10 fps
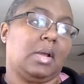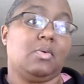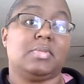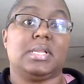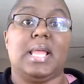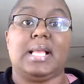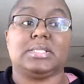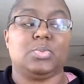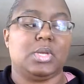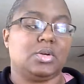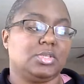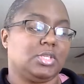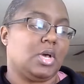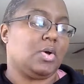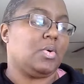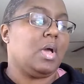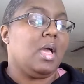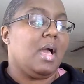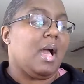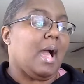over the last week or so,
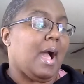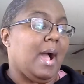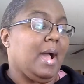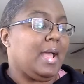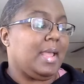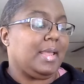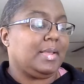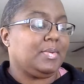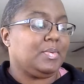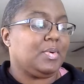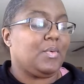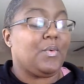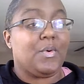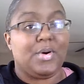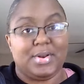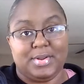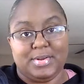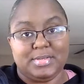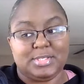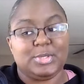I
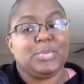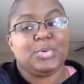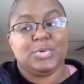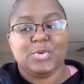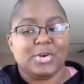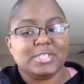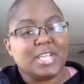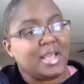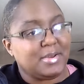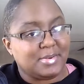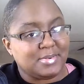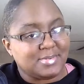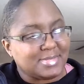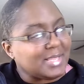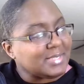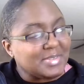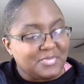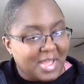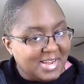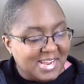ordered some new crochet hooks as if
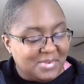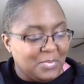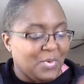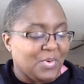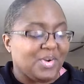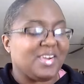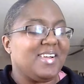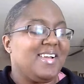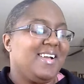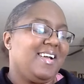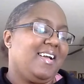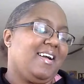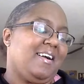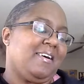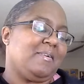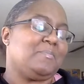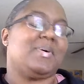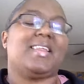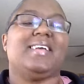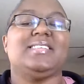I need more,
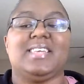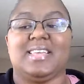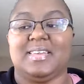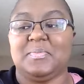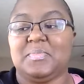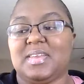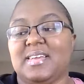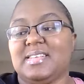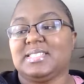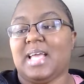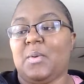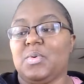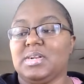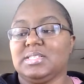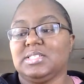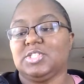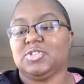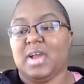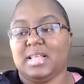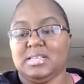but I did because I wanted to
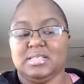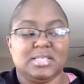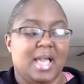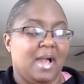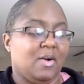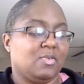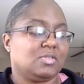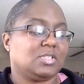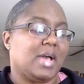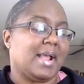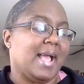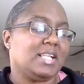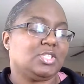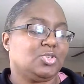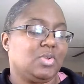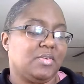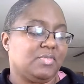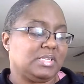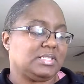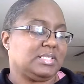try these out. So I got two
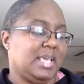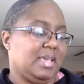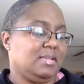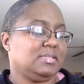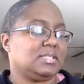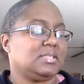different sets.